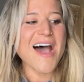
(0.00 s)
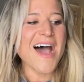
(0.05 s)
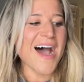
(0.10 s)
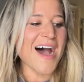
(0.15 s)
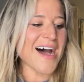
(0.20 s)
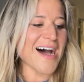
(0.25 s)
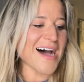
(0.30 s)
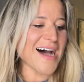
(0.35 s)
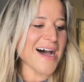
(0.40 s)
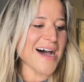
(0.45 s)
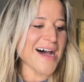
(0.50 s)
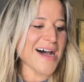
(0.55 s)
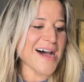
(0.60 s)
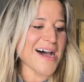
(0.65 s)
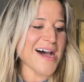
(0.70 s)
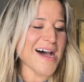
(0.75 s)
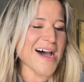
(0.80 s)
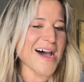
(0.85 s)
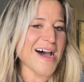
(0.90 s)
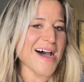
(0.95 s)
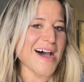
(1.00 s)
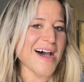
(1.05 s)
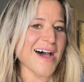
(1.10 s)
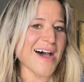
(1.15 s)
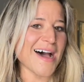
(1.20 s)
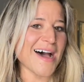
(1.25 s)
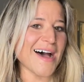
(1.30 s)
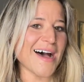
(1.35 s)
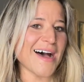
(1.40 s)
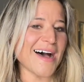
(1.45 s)

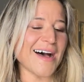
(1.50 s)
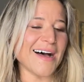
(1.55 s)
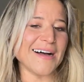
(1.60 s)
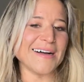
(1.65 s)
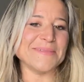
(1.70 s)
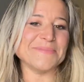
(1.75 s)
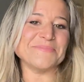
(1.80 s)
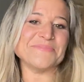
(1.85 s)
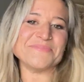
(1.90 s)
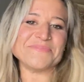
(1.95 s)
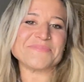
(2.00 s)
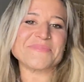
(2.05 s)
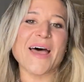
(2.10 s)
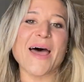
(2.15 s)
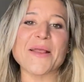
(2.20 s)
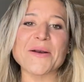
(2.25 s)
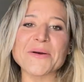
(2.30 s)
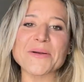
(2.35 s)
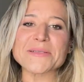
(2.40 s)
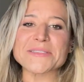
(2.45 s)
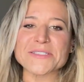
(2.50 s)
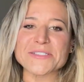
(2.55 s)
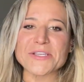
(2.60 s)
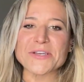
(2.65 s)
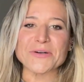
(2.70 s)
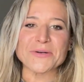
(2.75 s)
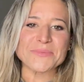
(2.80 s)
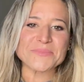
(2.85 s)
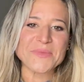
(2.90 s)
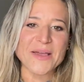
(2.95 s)
I don't know what to
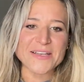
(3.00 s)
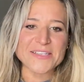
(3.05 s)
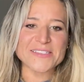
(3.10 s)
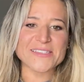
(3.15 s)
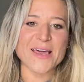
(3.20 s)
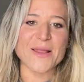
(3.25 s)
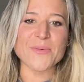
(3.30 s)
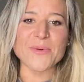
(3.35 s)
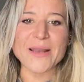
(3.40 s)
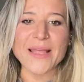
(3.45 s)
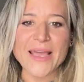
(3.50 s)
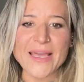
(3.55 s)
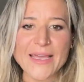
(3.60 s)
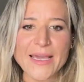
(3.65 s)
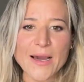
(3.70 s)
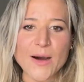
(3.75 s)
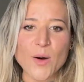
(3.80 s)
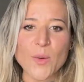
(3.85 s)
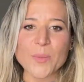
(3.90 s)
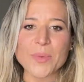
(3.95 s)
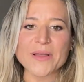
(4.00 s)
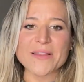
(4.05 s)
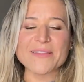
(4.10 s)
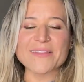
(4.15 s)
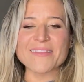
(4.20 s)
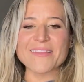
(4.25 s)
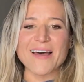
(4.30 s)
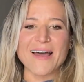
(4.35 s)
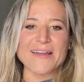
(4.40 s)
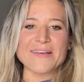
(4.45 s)
do. I just kind of want to hang out, but
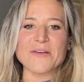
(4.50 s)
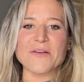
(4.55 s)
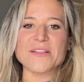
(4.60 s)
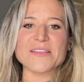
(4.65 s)
I know